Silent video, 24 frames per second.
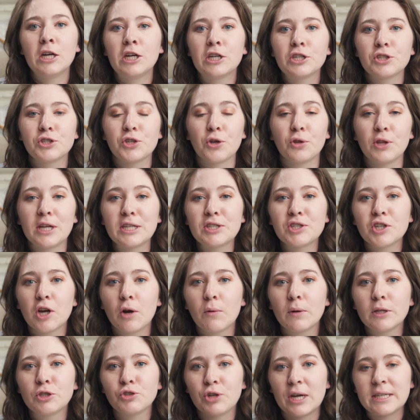So let's start
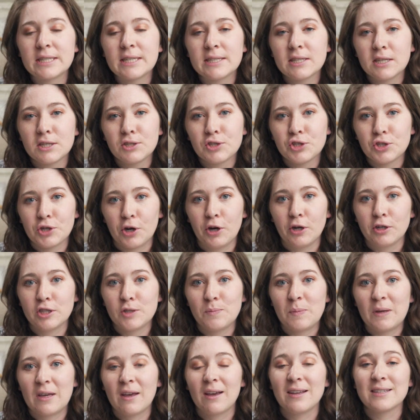with dresses and skirts
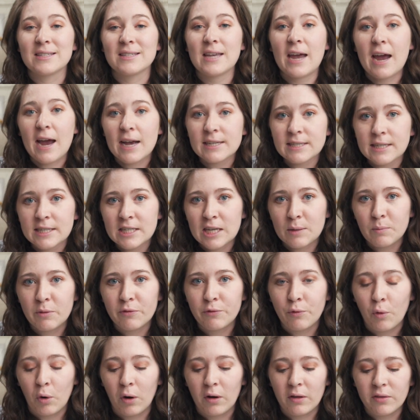because, as I said
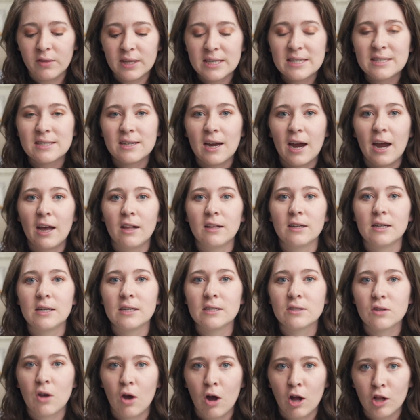before, this style
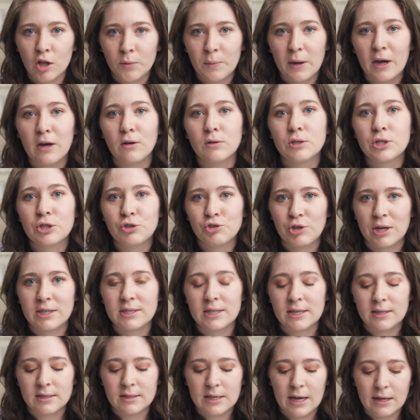is all about
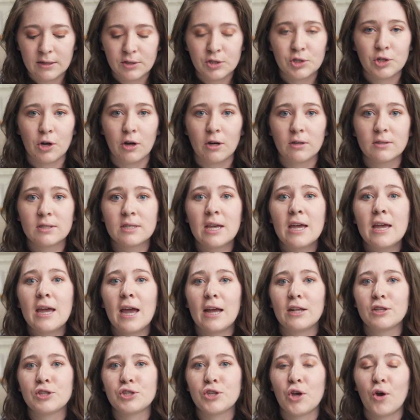dresses and skirts.
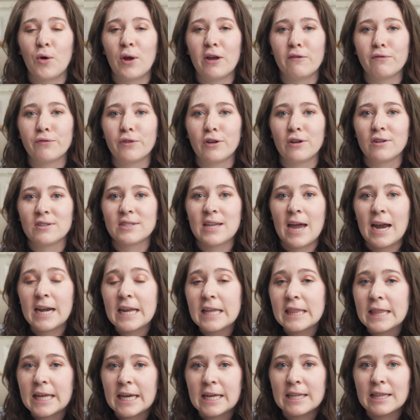And so if there's
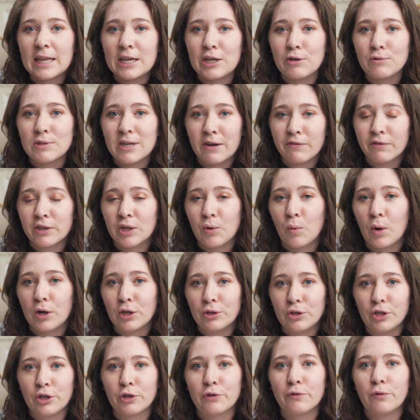anything that you definitely want to
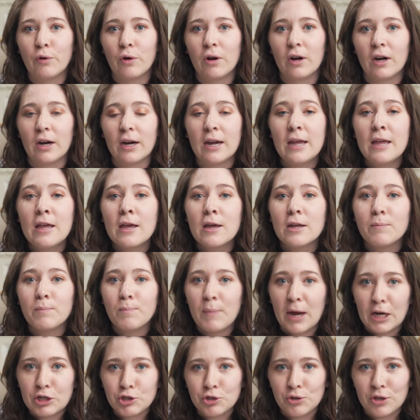look for,
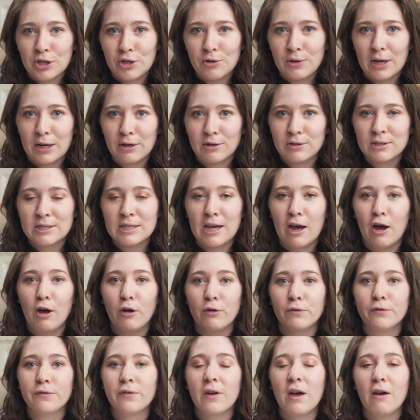make sure that you get
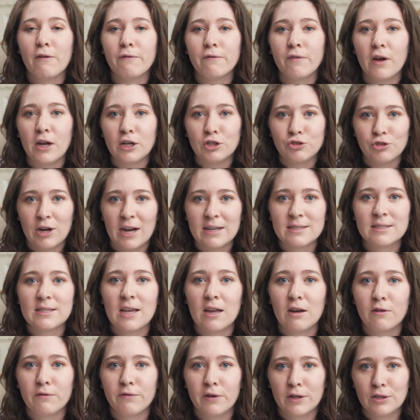yourself a fun dress
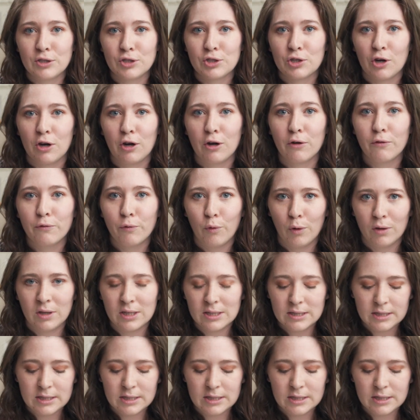and a fun skirt for this